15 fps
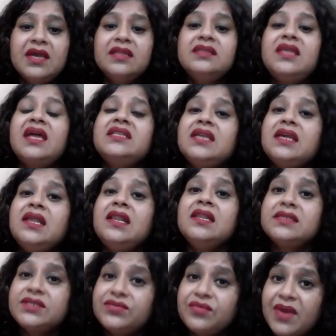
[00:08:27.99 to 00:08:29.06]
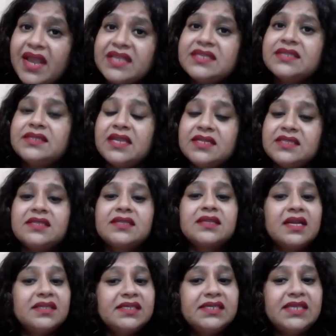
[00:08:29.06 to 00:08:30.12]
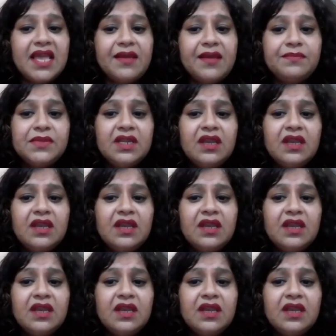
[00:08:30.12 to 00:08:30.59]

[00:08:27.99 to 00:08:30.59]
that illustrates this concept.